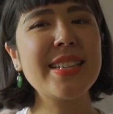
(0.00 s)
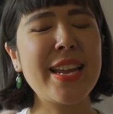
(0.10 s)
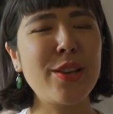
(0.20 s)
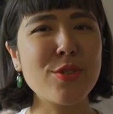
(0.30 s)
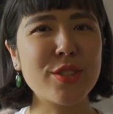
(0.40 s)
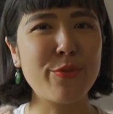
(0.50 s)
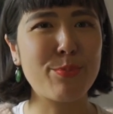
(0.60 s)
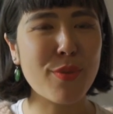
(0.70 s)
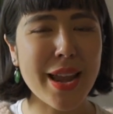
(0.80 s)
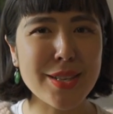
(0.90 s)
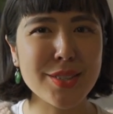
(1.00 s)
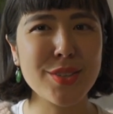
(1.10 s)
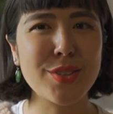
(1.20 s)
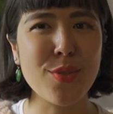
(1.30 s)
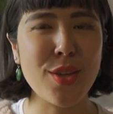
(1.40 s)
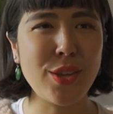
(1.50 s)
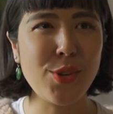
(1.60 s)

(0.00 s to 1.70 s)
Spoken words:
take lots of breaks so that